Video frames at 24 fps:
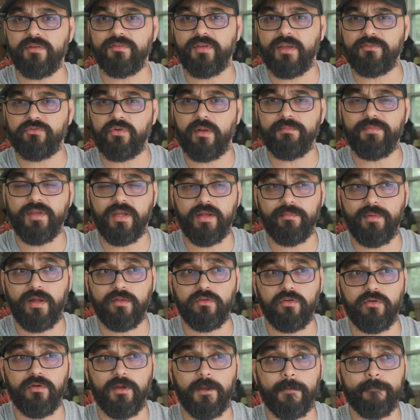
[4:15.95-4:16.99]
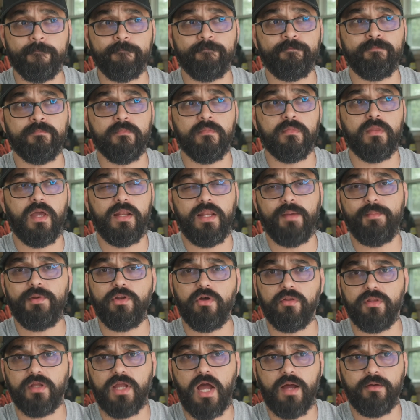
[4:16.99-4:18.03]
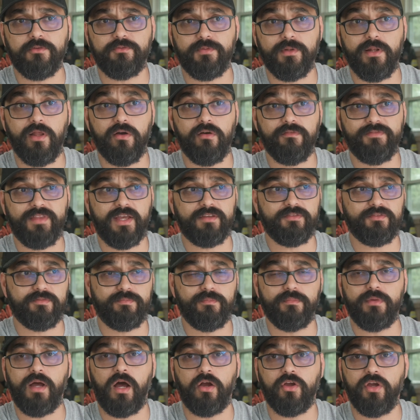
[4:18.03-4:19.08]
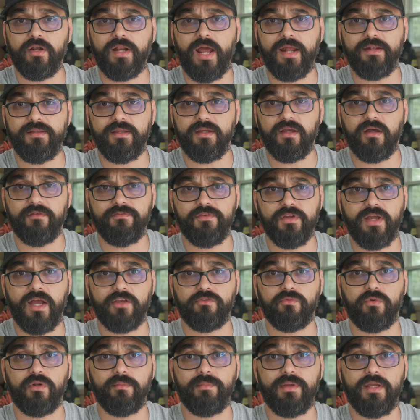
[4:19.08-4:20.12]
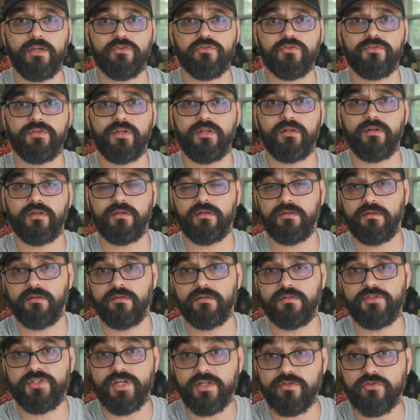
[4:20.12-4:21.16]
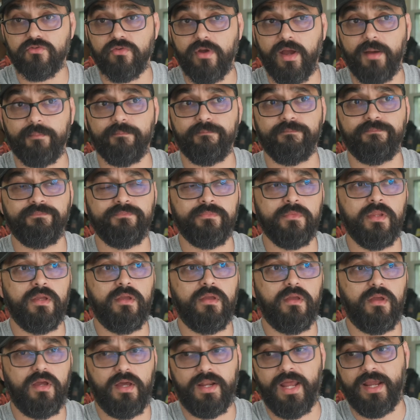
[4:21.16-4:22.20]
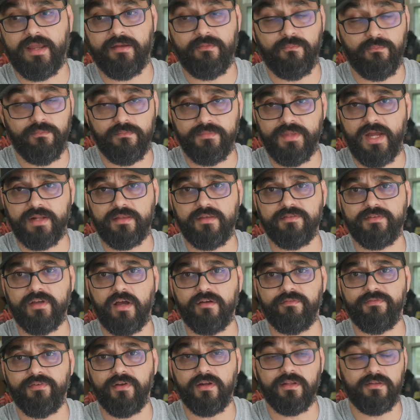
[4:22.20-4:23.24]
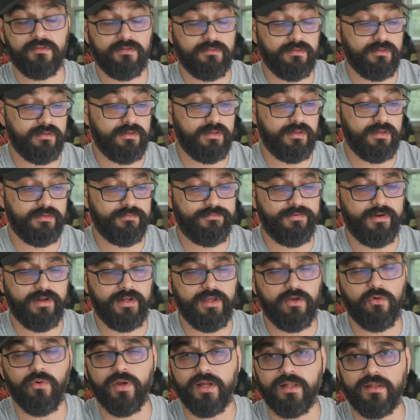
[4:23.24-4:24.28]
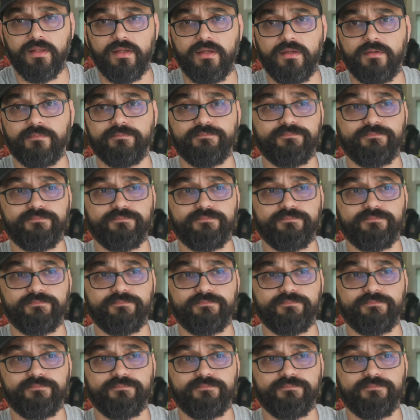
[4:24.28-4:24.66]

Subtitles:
That's what I'm thinking about doing. And let me know in the comments below if that's a good idea, if you guys would be interested in a chin strap. And I could knock these out fairly quickly.